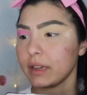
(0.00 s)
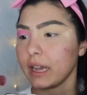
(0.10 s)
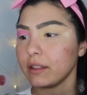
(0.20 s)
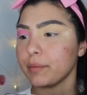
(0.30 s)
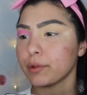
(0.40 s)

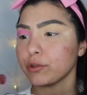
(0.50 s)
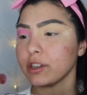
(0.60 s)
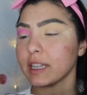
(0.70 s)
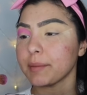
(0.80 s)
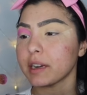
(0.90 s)
And the
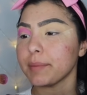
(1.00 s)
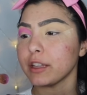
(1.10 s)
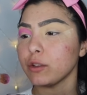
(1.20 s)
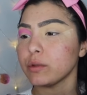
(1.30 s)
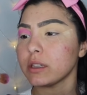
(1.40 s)
brocha that I'm gonna be
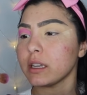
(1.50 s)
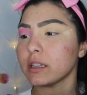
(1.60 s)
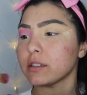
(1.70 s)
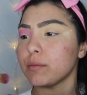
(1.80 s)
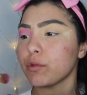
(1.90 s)
using
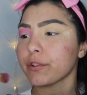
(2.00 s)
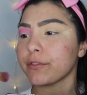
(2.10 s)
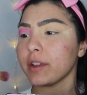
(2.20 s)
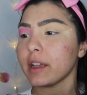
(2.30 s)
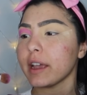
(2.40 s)
is a
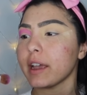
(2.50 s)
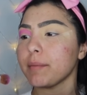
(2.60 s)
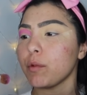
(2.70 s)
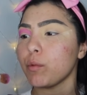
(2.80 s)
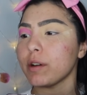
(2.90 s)
Morphe
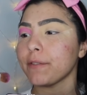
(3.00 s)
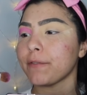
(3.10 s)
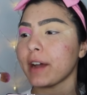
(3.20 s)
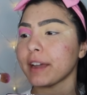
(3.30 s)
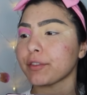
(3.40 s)

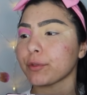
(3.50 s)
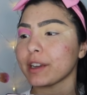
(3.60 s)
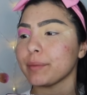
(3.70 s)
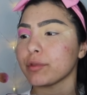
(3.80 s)
M153